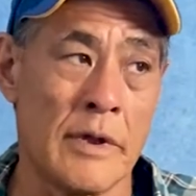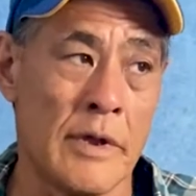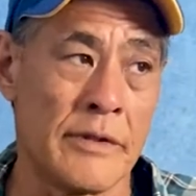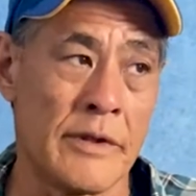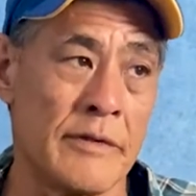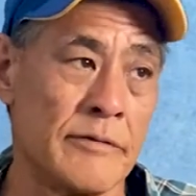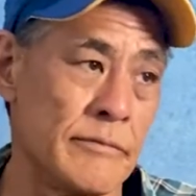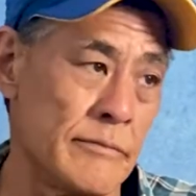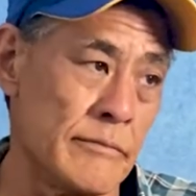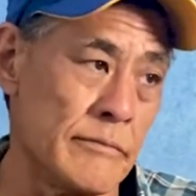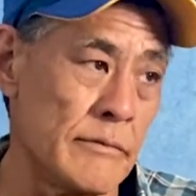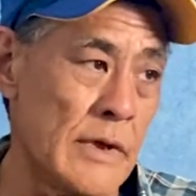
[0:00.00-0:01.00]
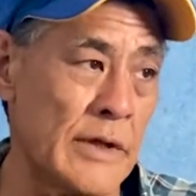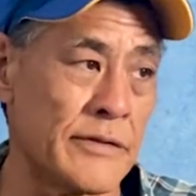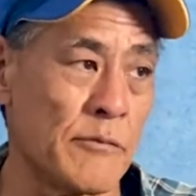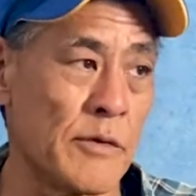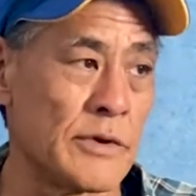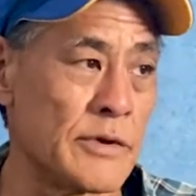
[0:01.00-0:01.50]
And then at
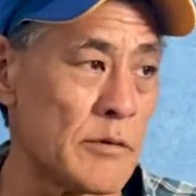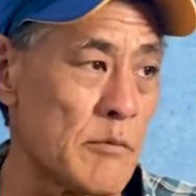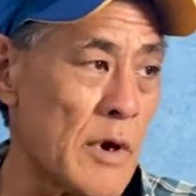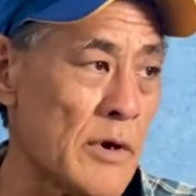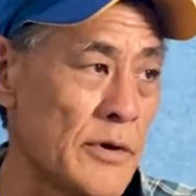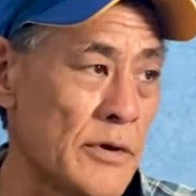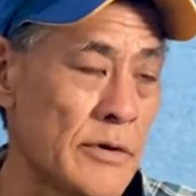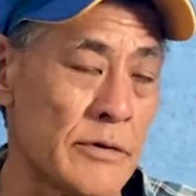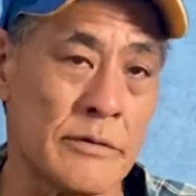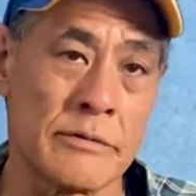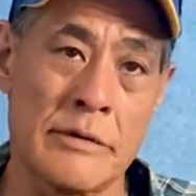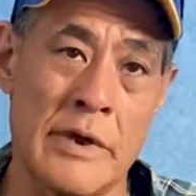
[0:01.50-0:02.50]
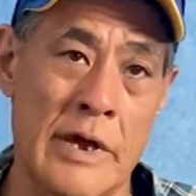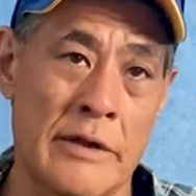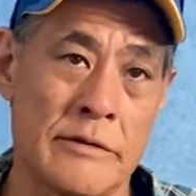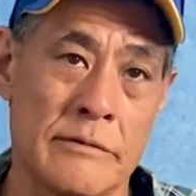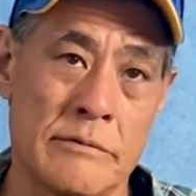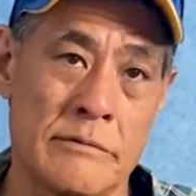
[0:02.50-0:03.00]
the 1 year mark, you're
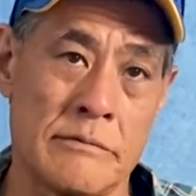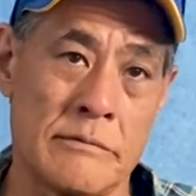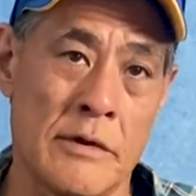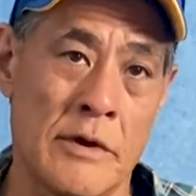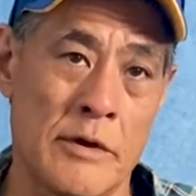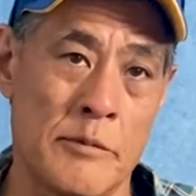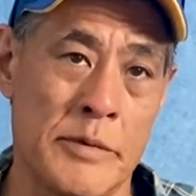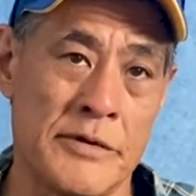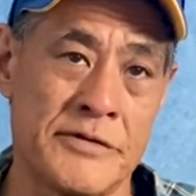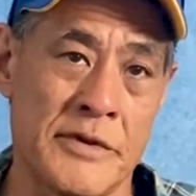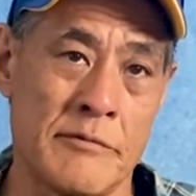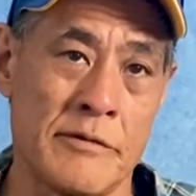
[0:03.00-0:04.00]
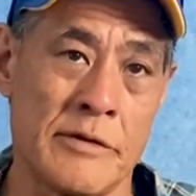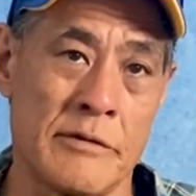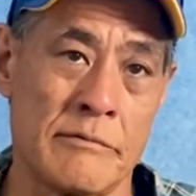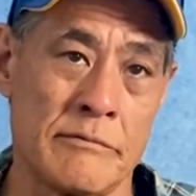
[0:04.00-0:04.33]
at 100%